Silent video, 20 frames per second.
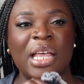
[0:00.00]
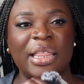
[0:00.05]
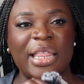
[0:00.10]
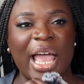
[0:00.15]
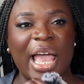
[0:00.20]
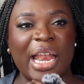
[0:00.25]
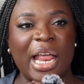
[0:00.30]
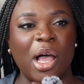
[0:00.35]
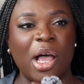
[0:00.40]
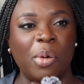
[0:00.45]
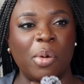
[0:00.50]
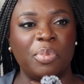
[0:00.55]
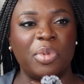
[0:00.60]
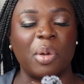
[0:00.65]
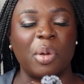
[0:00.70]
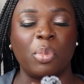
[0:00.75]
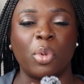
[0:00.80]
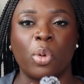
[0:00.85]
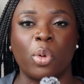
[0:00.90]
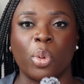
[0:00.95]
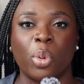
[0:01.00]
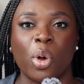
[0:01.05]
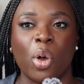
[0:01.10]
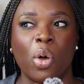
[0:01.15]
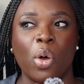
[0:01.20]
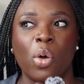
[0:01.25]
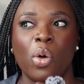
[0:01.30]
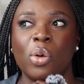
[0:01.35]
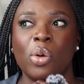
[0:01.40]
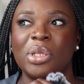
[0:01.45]
that help them
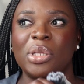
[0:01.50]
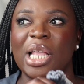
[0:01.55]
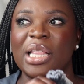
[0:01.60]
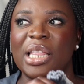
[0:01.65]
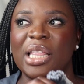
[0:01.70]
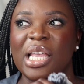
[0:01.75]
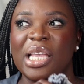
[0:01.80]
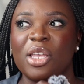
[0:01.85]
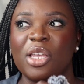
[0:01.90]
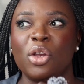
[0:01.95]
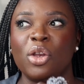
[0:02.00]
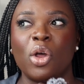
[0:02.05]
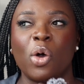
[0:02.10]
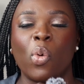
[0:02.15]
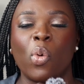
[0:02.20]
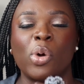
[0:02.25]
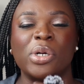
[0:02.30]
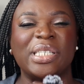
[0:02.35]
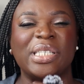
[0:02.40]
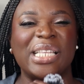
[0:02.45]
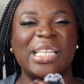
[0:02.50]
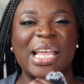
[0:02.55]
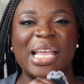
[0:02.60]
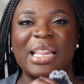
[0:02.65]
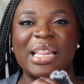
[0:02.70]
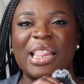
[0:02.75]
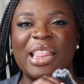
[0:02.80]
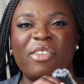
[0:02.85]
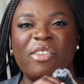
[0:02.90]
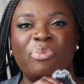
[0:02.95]
grow, that they, or
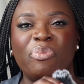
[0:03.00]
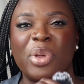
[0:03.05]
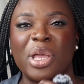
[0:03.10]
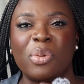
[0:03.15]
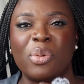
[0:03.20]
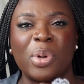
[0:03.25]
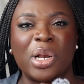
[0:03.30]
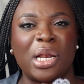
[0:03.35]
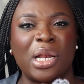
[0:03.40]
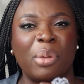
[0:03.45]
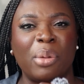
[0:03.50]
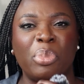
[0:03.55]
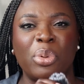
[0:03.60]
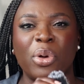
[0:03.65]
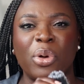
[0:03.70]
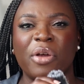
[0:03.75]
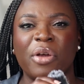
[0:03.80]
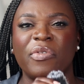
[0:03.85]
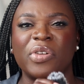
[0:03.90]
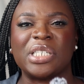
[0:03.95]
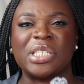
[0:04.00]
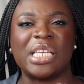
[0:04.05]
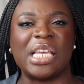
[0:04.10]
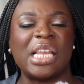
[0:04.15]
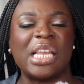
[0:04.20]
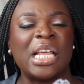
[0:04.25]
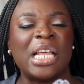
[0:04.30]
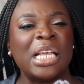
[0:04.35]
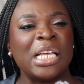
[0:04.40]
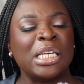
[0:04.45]
saying that they've been with an employer for
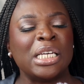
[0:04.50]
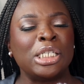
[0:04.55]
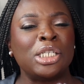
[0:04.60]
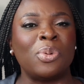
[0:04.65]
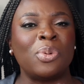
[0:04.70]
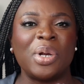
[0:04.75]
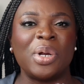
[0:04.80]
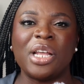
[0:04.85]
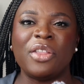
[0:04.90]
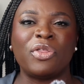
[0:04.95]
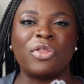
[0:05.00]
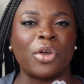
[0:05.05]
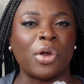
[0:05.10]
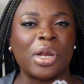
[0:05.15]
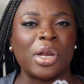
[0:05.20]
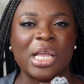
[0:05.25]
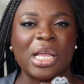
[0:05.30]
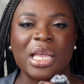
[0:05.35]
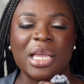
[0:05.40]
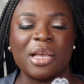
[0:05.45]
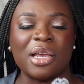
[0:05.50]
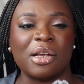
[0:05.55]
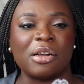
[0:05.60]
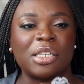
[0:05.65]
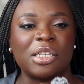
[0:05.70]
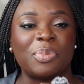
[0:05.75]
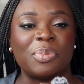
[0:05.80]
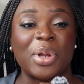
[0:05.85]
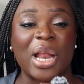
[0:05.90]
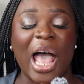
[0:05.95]
10, 20, 30
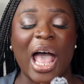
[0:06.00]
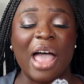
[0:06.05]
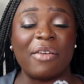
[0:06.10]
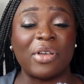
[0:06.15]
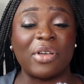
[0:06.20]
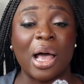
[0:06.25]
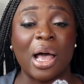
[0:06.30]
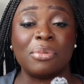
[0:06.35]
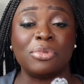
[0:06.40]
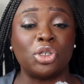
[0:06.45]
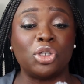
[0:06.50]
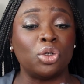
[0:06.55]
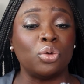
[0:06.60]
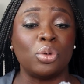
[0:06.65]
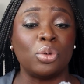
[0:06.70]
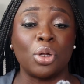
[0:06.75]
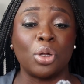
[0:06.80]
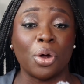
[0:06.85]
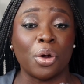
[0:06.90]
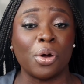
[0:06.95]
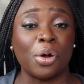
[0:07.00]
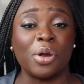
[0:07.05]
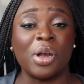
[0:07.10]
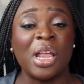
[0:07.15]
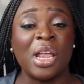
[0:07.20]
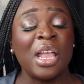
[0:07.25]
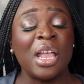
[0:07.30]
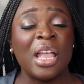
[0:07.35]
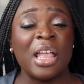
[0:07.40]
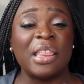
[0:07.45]
years, but I've come to
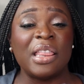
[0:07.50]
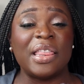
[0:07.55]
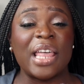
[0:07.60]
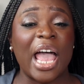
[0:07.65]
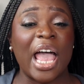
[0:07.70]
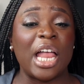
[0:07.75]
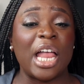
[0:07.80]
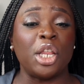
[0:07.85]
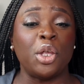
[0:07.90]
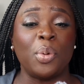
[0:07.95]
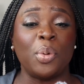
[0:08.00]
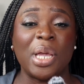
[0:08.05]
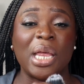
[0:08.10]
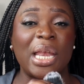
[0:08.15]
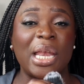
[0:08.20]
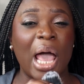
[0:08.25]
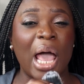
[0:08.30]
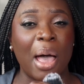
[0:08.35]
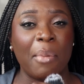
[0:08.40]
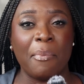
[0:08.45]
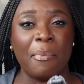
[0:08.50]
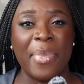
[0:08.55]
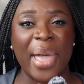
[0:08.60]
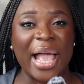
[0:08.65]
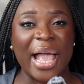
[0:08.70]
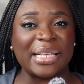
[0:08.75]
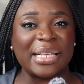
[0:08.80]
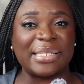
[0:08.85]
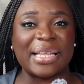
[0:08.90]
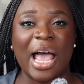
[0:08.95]
learn that you cannot
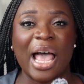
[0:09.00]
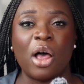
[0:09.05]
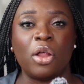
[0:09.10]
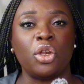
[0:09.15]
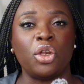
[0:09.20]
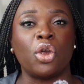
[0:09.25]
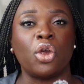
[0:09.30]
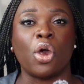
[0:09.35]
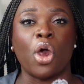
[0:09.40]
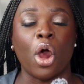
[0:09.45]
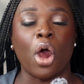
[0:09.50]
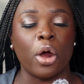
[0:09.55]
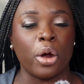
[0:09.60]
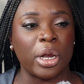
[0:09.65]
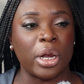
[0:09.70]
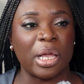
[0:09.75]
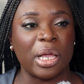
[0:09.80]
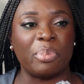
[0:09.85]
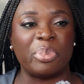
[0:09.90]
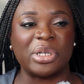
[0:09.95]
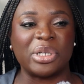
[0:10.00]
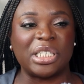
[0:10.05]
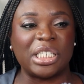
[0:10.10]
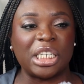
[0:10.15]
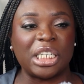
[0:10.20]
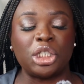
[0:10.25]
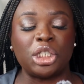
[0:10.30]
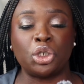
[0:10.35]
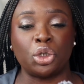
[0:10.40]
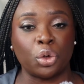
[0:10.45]
max out your earning
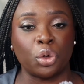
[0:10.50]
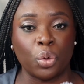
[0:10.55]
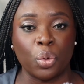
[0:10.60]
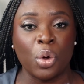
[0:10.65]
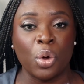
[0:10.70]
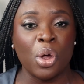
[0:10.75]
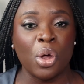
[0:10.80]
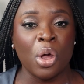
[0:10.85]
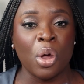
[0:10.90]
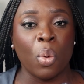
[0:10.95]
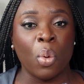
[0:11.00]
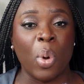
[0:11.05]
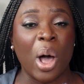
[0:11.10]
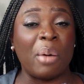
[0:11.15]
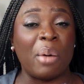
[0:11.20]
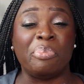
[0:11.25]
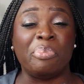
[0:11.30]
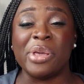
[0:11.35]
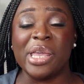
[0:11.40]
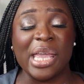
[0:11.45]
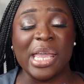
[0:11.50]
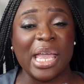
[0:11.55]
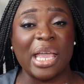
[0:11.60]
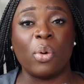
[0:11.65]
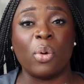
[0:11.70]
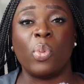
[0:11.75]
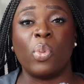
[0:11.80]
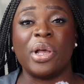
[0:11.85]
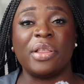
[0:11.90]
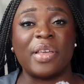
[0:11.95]
potential while
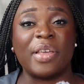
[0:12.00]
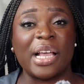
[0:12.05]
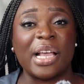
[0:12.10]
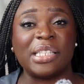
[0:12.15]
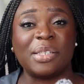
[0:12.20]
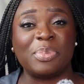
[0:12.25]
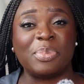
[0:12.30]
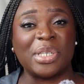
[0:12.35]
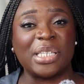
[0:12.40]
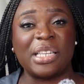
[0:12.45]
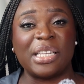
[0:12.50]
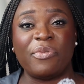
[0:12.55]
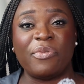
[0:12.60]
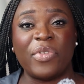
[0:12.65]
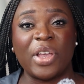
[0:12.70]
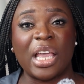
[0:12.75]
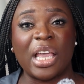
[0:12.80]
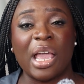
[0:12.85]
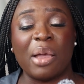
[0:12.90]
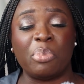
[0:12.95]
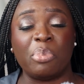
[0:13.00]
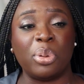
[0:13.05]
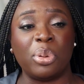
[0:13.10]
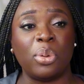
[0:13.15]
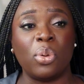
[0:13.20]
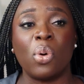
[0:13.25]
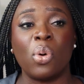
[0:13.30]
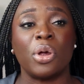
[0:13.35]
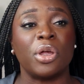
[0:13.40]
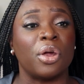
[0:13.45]
being with a specific
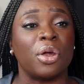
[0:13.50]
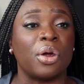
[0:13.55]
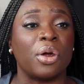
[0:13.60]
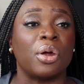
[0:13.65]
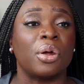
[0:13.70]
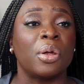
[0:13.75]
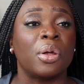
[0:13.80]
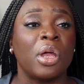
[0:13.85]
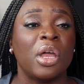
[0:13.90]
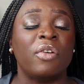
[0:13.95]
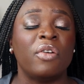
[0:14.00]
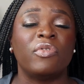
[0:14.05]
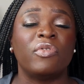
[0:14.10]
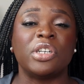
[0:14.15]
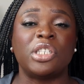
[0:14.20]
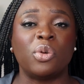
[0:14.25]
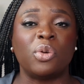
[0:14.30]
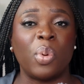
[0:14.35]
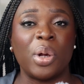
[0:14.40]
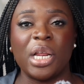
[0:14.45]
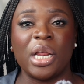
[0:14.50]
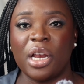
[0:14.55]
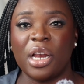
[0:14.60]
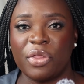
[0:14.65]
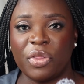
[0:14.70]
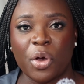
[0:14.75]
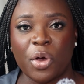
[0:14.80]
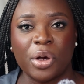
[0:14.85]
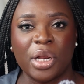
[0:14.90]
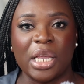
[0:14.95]
employer for 20 to
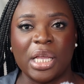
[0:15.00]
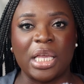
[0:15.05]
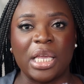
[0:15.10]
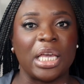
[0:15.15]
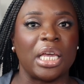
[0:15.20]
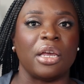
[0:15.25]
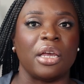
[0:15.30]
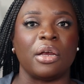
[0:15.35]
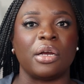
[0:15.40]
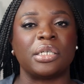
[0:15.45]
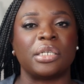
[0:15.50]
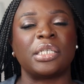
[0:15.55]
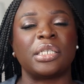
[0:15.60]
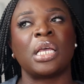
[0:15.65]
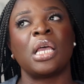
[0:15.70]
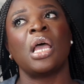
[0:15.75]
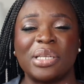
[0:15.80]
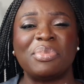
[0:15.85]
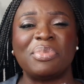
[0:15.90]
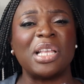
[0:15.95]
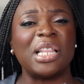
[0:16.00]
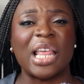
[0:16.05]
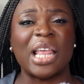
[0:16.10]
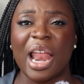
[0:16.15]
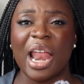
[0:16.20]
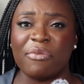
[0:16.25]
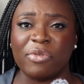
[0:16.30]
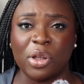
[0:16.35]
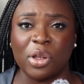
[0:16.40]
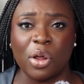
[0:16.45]
30 years. Something
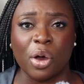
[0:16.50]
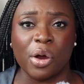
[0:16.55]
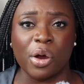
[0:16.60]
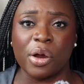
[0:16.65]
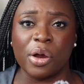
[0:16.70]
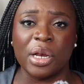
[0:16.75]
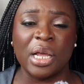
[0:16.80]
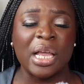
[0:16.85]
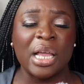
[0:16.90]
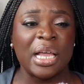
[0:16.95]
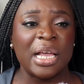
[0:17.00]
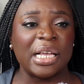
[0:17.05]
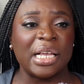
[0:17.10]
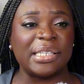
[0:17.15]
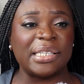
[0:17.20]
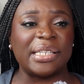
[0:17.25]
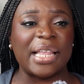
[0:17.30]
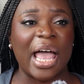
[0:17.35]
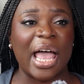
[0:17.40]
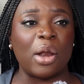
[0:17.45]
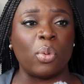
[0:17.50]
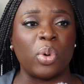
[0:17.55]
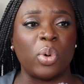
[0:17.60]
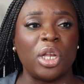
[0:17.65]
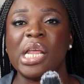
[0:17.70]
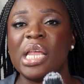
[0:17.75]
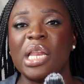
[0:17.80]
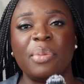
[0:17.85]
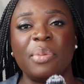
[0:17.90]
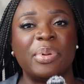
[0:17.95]
that I've learned is that
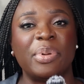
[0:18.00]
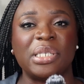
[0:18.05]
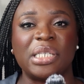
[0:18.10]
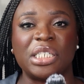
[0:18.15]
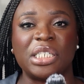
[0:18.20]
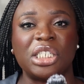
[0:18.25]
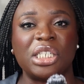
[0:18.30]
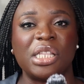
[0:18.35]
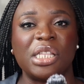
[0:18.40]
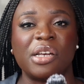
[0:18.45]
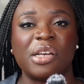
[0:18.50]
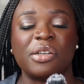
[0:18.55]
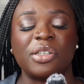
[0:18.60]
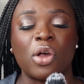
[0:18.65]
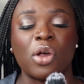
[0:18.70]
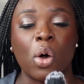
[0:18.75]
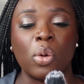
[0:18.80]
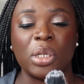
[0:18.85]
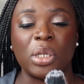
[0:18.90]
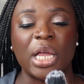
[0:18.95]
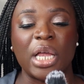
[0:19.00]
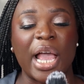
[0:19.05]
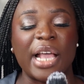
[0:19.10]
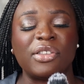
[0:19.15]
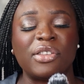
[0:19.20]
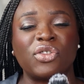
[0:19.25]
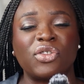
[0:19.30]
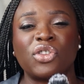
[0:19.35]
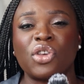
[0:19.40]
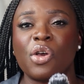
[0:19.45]
when any position, there's only
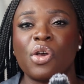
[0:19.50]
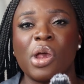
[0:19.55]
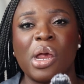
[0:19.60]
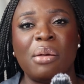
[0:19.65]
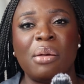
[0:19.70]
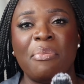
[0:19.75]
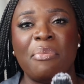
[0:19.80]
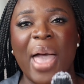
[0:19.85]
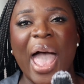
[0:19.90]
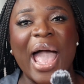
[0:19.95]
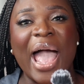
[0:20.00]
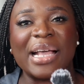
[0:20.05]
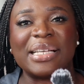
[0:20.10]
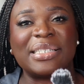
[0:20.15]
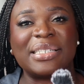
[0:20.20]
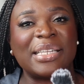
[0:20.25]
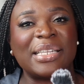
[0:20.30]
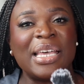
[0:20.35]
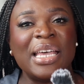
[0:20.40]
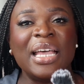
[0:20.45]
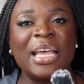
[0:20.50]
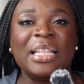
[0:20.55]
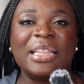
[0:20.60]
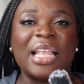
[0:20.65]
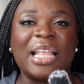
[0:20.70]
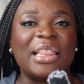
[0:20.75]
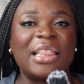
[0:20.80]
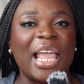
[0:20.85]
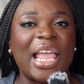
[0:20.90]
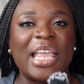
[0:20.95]
a certain max
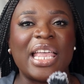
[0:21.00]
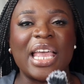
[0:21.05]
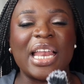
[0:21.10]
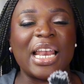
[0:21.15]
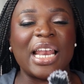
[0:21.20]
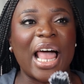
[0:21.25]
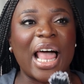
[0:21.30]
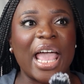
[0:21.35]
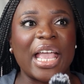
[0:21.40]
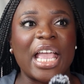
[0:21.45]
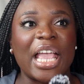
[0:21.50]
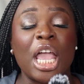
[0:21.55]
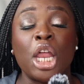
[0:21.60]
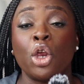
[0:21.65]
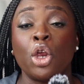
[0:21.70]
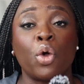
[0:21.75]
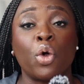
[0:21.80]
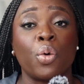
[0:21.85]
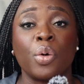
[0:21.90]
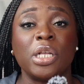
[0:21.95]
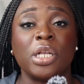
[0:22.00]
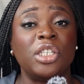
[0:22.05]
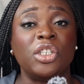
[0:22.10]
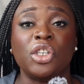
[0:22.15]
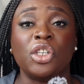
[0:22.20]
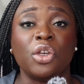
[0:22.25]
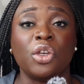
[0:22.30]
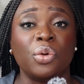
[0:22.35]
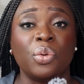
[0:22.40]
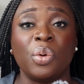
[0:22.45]
that they can
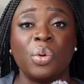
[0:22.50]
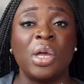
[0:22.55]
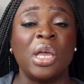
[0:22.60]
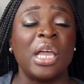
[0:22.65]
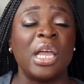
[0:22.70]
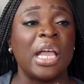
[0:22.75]
increase you.